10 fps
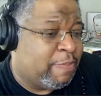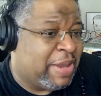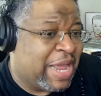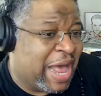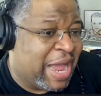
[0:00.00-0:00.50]

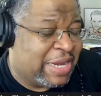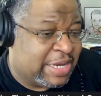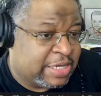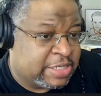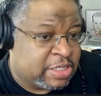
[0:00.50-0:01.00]
behind
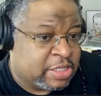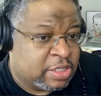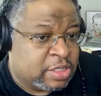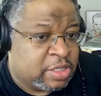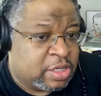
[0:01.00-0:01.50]
it.
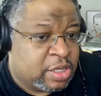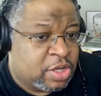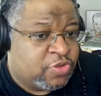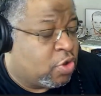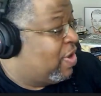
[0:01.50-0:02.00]

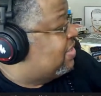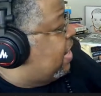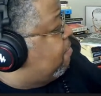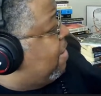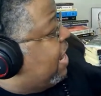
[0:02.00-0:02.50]
So as
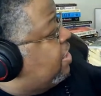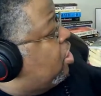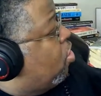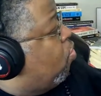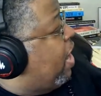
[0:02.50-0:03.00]
they made
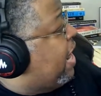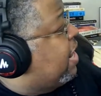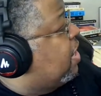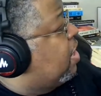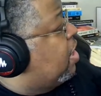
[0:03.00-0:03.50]
their way